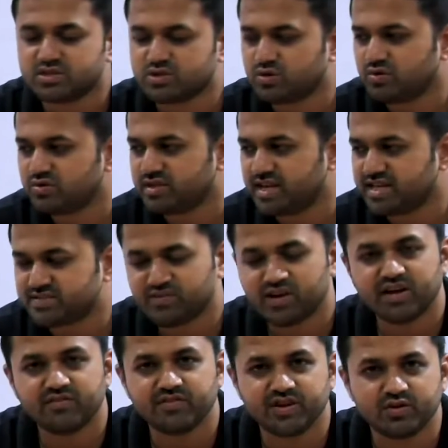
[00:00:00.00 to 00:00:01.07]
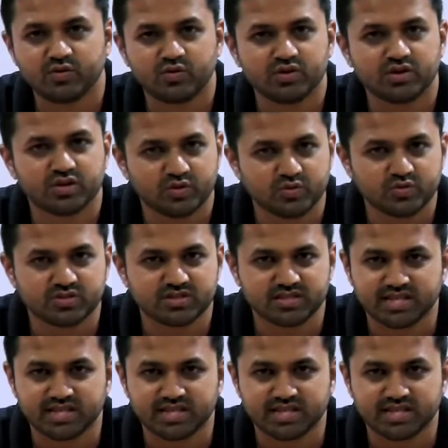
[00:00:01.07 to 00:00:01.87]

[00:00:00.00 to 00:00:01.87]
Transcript: So that's why we don't use